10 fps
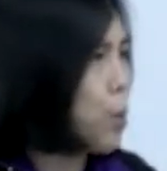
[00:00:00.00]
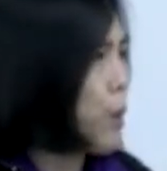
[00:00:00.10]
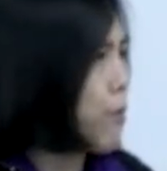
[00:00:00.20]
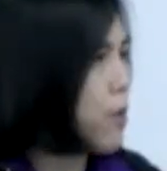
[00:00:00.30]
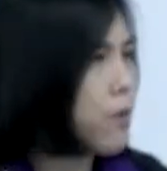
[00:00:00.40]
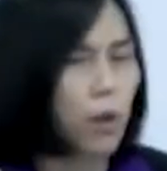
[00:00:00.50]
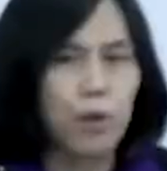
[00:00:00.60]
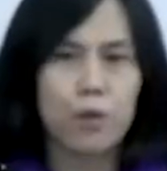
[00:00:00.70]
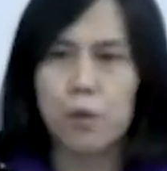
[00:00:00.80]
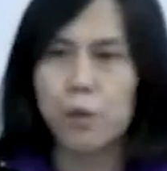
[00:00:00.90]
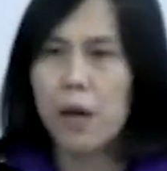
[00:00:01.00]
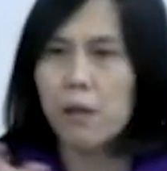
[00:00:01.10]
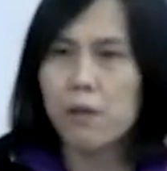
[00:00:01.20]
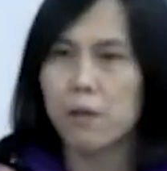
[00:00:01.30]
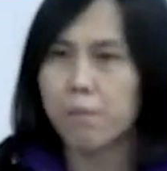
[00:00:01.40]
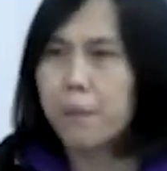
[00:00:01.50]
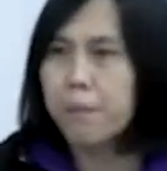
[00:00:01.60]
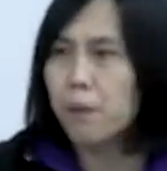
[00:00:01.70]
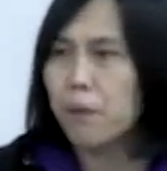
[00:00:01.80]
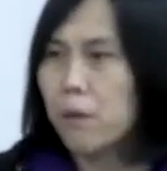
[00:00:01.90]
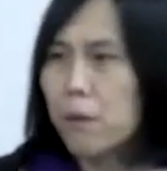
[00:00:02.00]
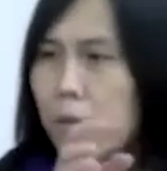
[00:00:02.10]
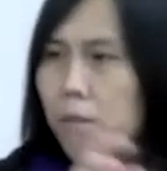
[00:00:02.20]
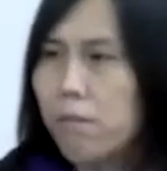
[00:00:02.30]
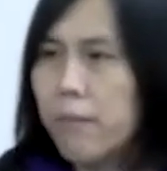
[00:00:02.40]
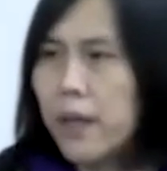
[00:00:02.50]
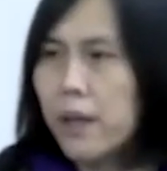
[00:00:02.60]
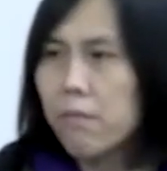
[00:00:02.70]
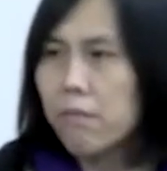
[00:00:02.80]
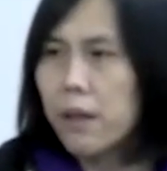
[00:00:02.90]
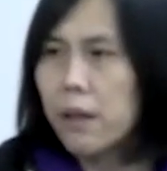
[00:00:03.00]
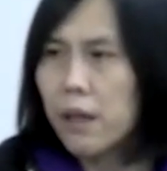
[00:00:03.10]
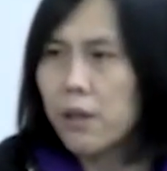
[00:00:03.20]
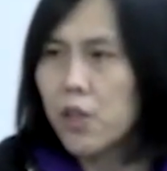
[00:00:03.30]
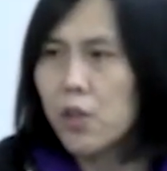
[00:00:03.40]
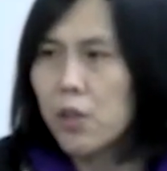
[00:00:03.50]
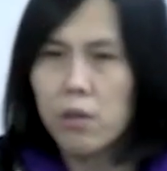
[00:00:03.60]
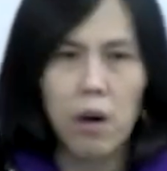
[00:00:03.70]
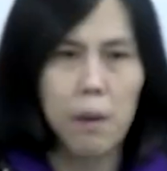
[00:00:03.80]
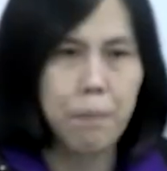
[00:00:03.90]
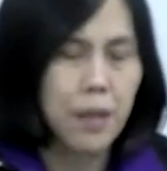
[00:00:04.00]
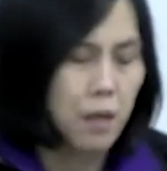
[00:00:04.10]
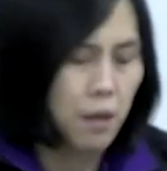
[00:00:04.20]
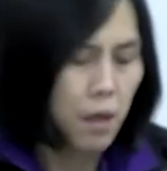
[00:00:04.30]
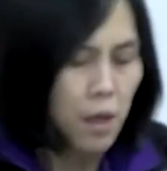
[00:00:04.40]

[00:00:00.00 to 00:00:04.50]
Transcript: whoever is close to other people make an additional copy.